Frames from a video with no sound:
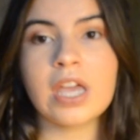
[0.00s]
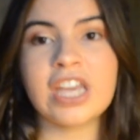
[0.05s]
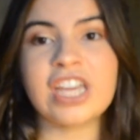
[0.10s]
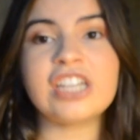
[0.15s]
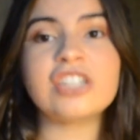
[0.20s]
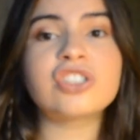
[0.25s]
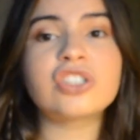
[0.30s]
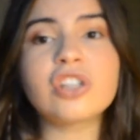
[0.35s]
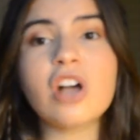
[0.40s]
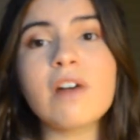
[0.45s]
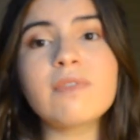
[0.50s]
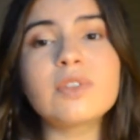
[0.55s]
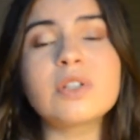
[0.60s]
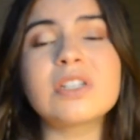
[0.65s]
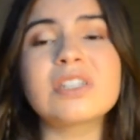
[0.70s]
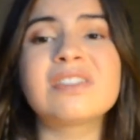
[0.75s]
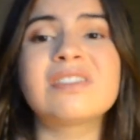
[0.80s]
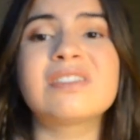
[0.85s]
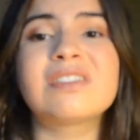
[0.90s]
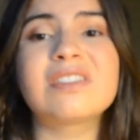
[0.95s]
Each novel
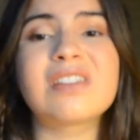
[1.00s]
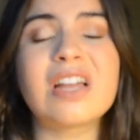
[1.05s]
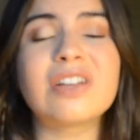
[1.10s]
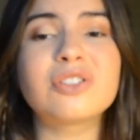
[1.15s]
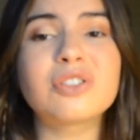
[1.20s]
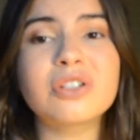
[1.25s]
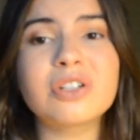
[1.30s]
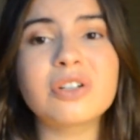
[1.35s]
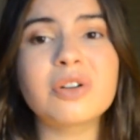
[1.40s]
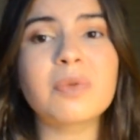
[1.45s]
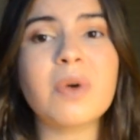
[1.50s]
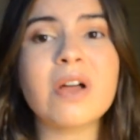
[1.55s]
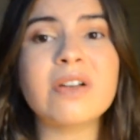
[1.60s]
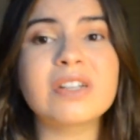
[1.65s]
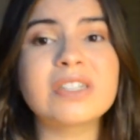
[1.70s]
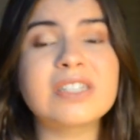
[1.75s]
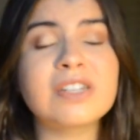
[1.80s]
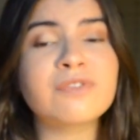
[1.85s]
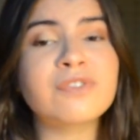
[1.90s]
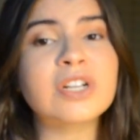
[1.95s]
is centered
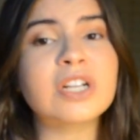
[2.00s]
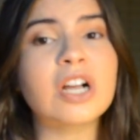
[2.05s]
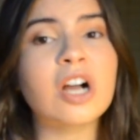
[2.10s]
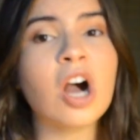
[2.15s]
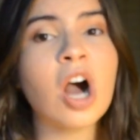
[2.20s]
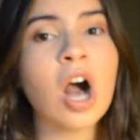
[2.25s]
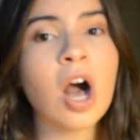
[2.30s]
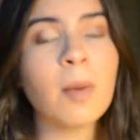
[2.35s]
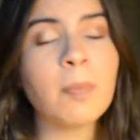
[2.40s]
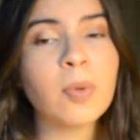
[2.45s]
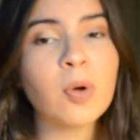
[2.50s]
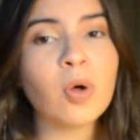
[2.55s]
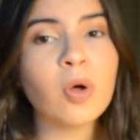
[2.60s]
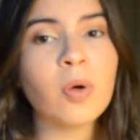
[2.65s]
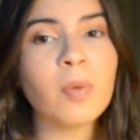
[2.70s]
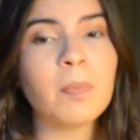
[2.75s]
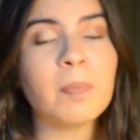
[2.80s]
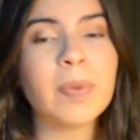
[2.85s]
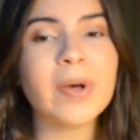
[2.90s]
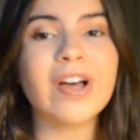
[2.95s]
around a different
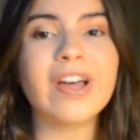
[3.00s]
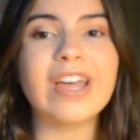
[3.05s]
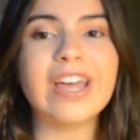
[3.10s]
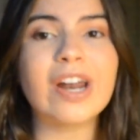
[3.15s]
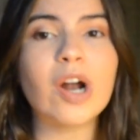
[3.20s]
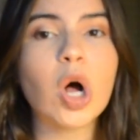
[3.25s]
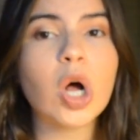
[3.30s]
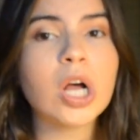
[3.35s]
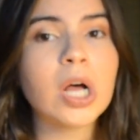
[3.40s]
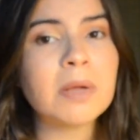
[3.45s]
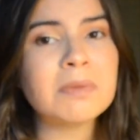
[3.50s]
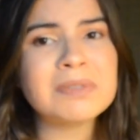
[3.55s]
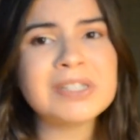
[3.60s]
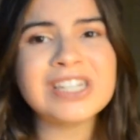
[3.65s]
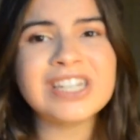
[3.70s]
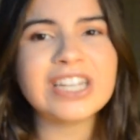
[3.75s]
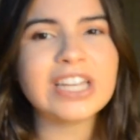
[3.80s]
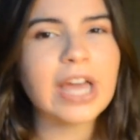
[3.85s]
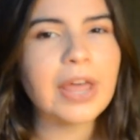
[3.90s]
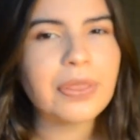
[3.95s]
couple, but it all comes
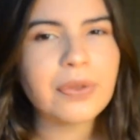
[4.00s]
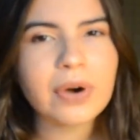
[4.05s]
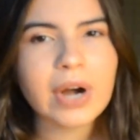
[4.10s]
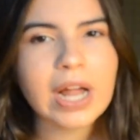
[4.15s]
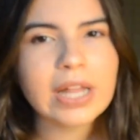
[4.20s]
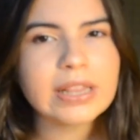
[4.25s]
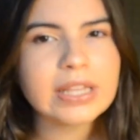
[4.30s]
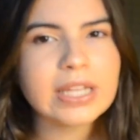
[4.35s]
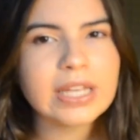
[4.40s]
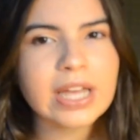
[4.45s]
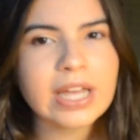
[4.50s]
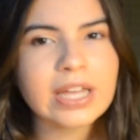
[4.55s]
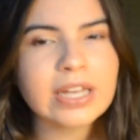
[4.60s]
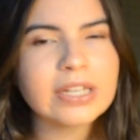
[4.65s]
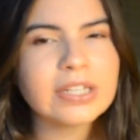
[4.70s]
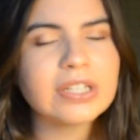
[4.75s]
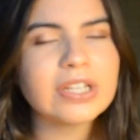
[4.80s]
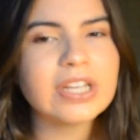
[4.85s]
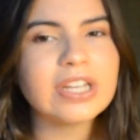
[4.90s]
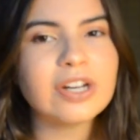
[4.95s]
together at the
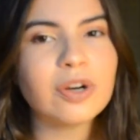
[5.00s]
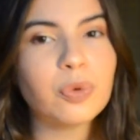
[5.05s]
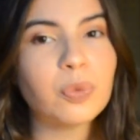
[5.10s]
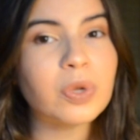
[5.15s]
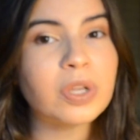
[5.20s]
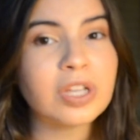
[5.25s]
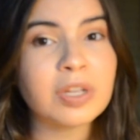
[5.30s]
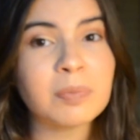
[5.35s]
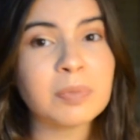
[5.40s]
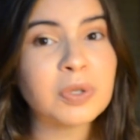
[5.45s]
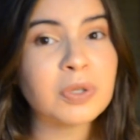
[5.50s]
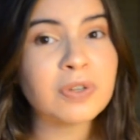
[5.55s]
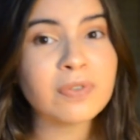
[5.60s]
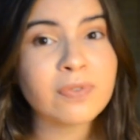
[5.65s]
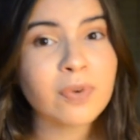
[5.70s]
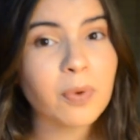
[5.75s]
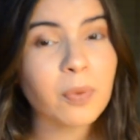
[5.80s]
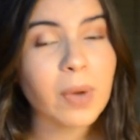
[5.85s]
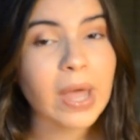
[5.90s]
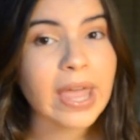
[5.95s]
end in a really
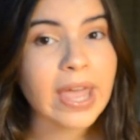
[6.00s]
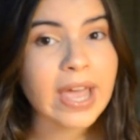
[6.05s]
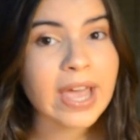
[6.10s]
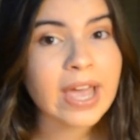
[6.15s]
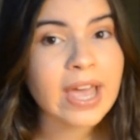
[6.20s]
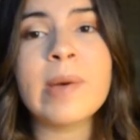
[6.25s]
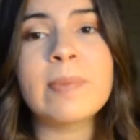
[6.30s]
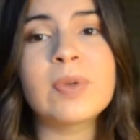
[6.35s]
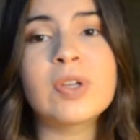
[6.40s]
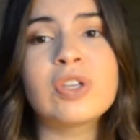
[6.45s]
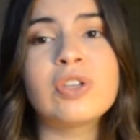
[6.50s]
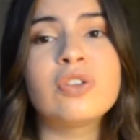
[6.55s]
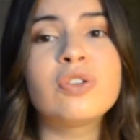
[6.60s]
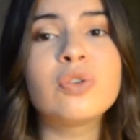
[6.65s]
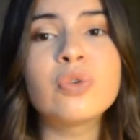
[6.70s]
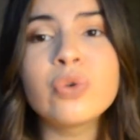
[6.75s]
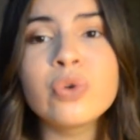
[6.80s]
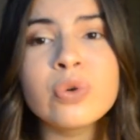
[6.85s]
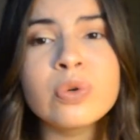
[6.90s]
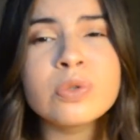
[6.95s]
beautiful way. I'm a
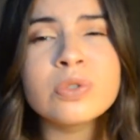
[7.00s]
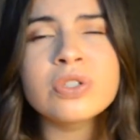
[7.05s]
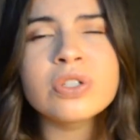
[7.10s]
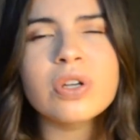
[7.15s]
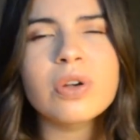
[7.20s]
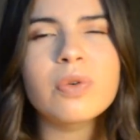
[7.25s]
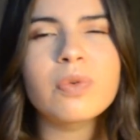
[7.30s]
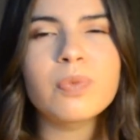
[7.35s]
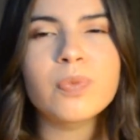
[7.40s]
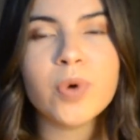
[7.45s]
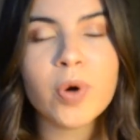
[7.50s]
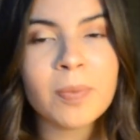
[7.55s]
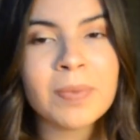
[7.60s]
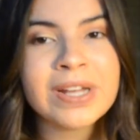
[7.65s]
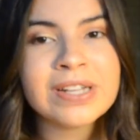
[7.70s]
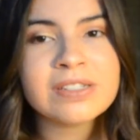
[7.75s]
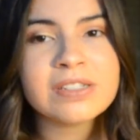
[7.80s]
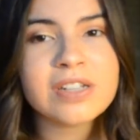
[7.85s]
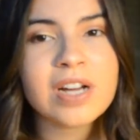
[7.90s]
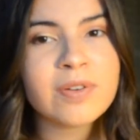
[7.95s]
huge
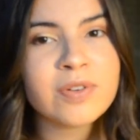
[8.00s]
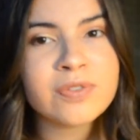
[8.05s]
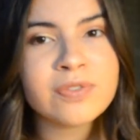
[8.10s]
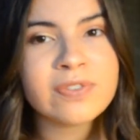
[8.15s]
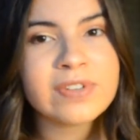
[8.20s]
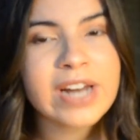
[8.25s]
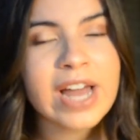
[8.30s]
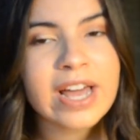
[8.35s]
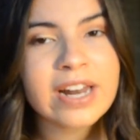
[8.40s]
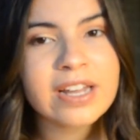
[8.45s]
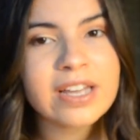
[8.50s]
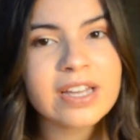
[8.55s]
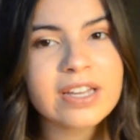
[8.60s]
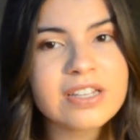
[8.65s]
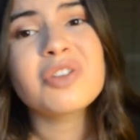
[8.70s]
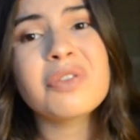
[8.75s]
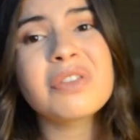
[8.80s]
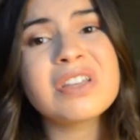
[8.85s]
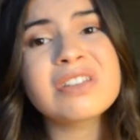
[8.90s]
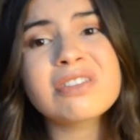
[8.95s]
romance novel fanatic,
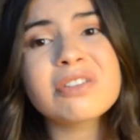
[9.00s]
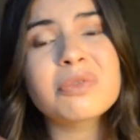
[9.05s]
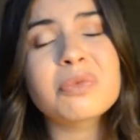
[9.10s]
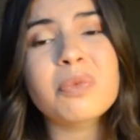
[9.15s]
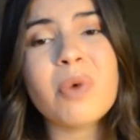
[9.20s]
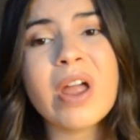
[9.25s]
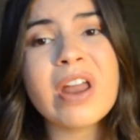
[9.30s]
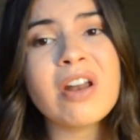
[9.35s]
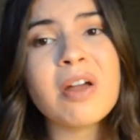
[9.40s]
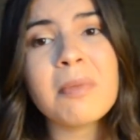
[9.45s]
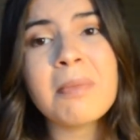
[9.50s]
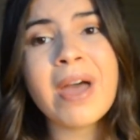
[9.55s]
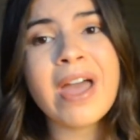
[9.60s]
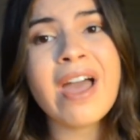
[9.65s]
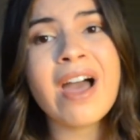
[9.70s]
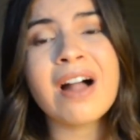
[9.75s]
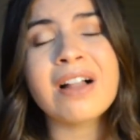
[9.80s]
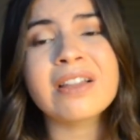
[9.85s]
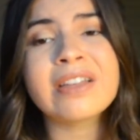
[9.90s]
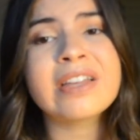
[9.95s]
so these are right up my
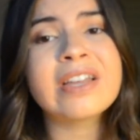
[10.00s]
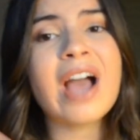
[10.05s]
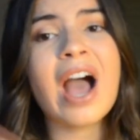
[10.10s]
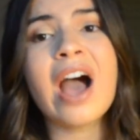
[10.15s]
alley.